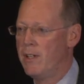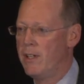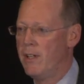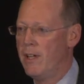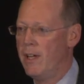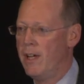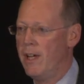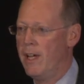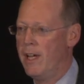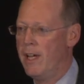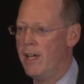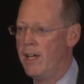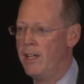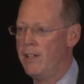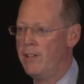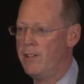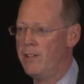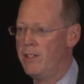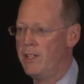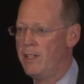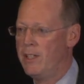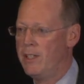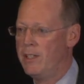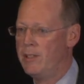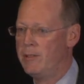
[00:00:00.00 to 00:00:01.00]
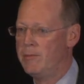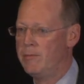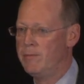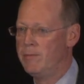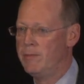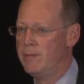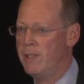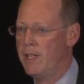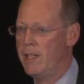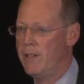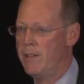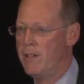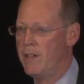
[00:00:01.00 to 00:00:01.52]
And
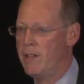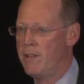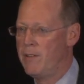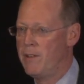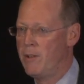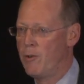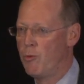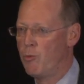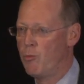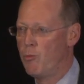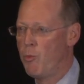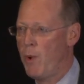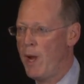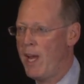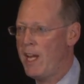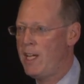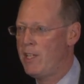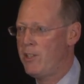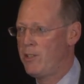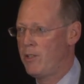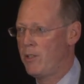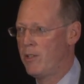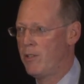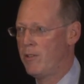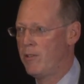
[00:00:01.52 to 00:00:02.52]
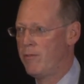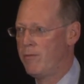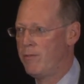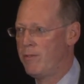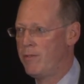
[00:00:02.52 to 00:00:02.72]
the weight of